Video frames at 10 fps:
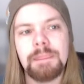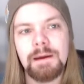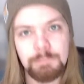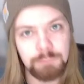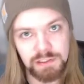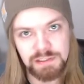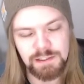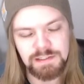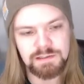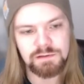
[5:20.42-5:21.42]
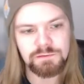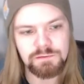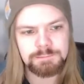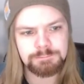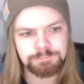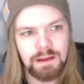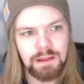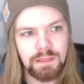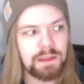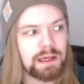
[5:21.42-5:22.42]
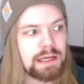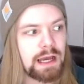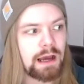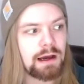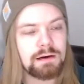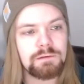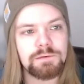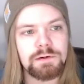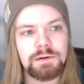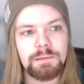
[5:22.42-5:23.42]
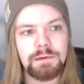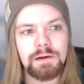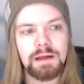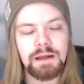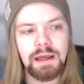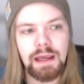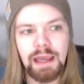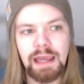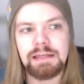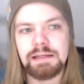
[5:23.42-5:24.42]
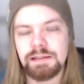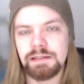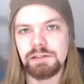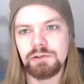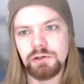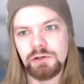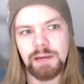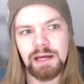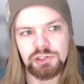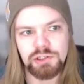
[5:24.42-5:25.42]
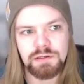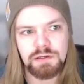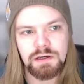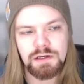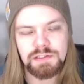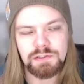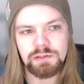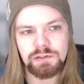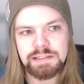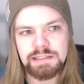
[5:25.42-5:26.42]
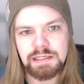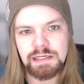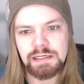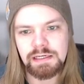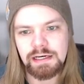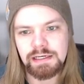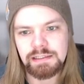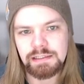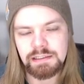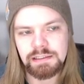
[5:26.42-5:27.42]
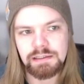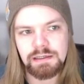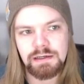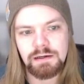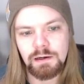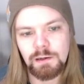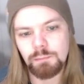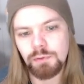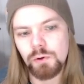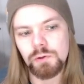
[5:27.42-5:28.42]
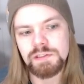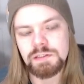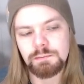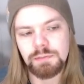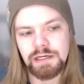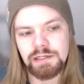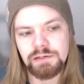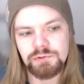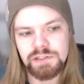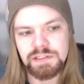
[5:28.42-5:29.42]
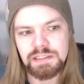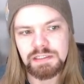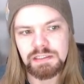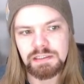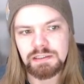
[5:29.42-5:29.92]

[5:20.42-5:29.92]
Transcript: but expensive. They have anything you could imagine. So let's say I need a bolt, but I don't just need